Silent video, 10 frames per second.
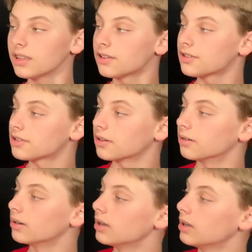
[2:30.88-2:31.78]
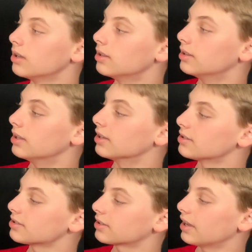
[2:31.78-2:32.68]
So
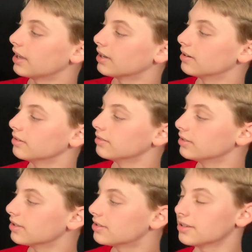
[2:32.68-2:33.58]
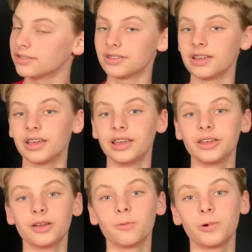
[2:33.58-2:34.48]
this is a
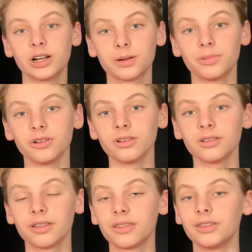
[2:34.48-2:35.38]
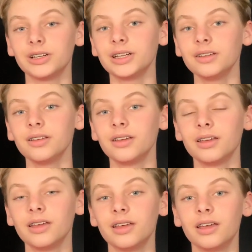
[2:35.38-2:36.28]
workable theory,
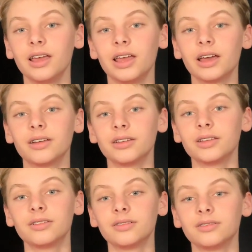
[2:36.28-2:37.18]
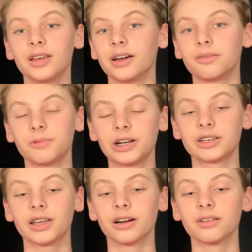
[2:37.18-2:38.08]
and it worked
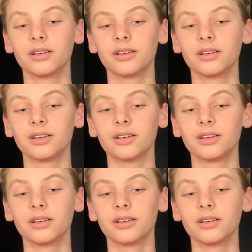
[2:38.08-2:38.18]
out.